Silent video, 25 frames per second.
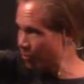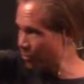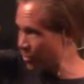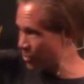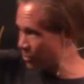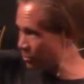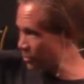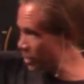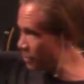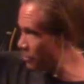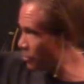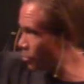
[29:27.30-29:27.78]

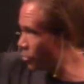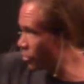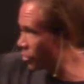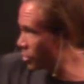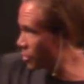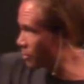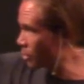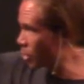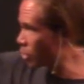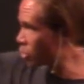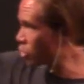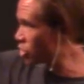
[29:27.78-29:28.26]
the people with
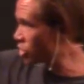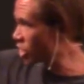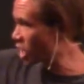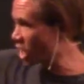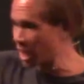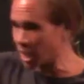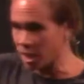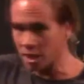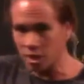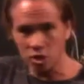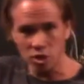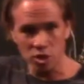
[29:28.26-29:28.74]
the most
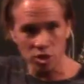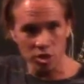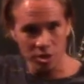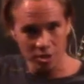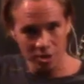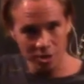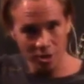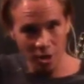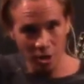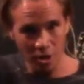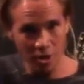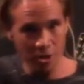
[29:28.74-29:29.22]
knowledge
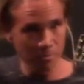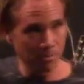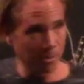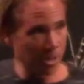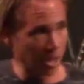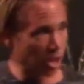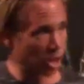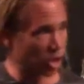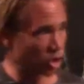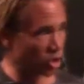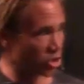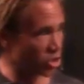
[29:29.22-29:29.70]
are the
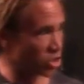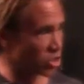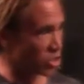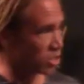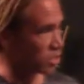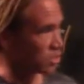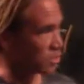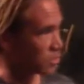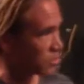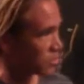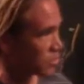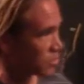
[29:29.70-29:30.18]
better
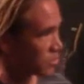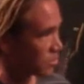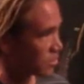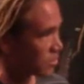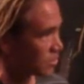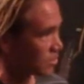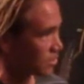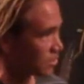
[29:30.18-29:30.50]
Christians.